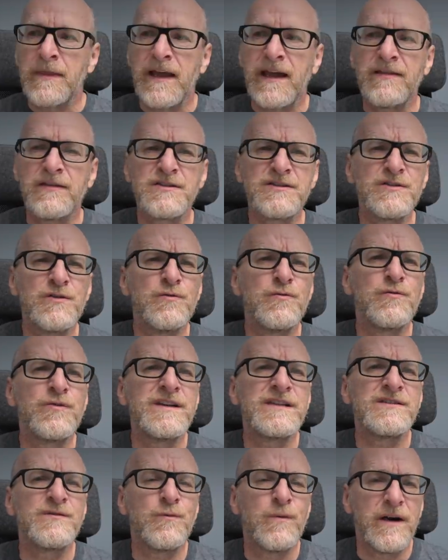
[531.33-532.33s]
And there's no
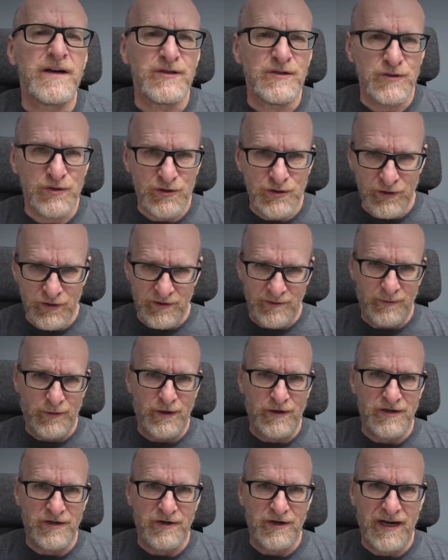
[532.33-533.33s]
reason why you shouldn't
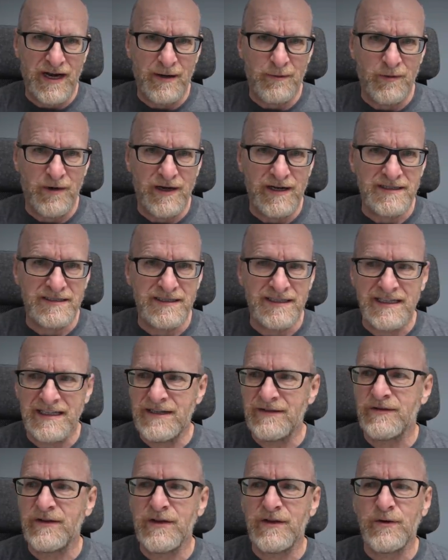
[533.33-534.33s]
point your camera at it,
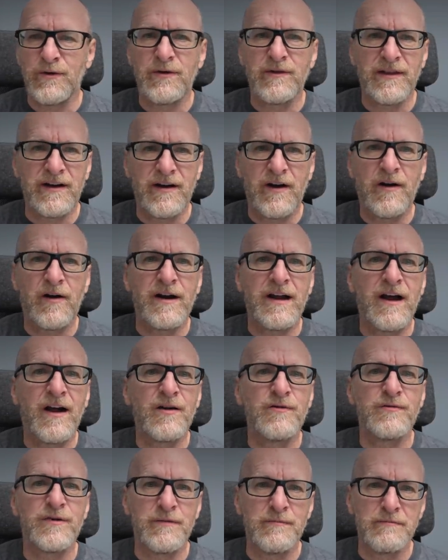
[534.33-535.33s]
even though there are
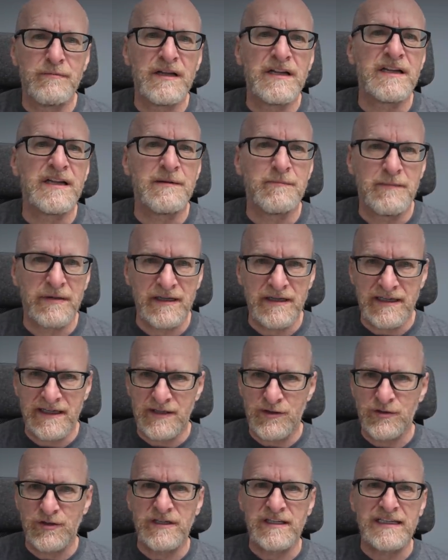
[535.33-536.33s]
100 million,
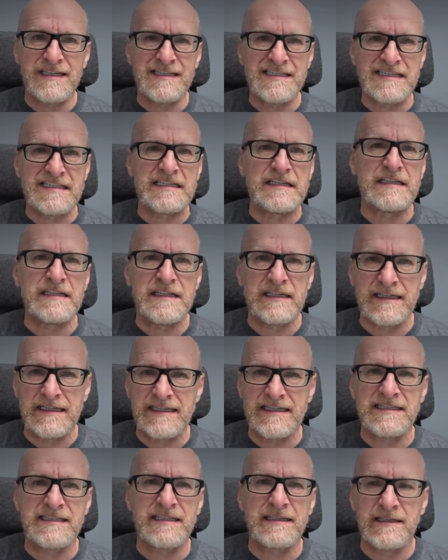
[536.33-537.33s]
billion, trillion, zillion,
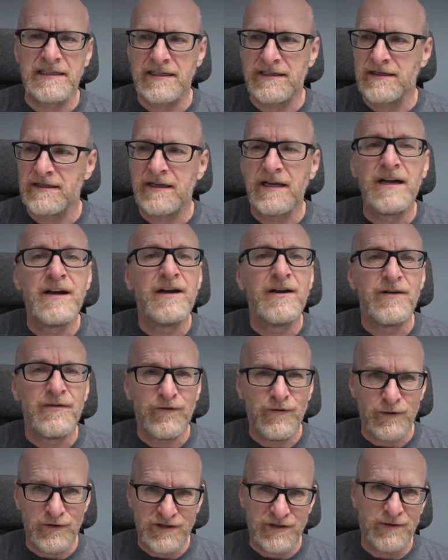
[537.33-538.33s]
gazillion
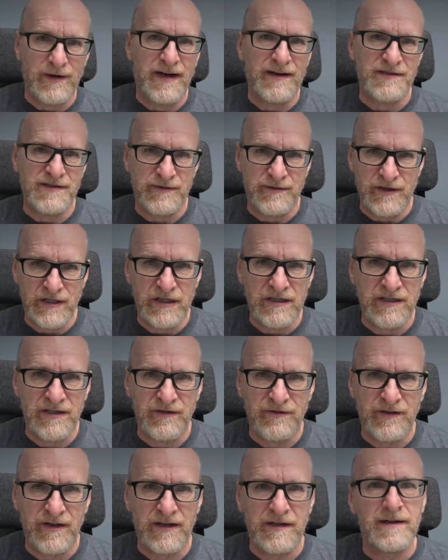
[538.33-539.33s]
photographs of
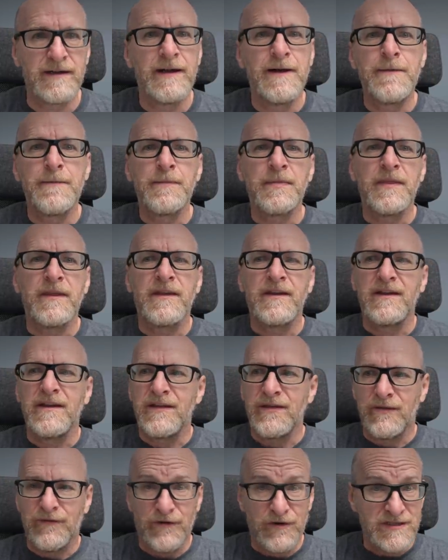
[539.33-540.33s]
Kirkjufell.
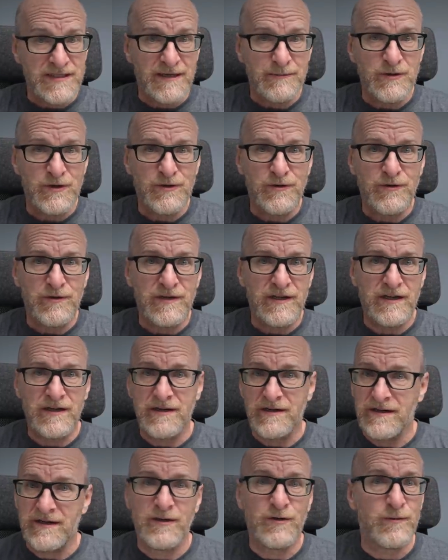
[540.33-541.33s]
The first time you go
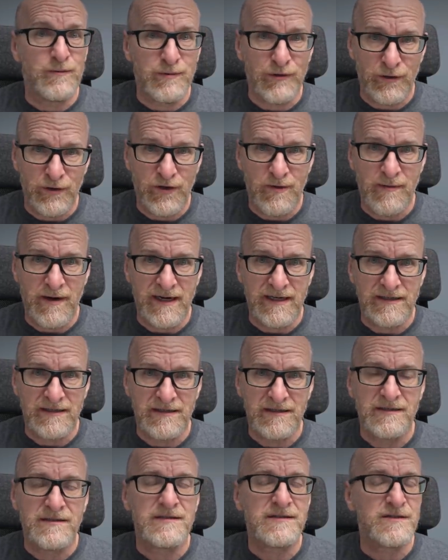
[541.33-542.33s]
there, it will blow your mind.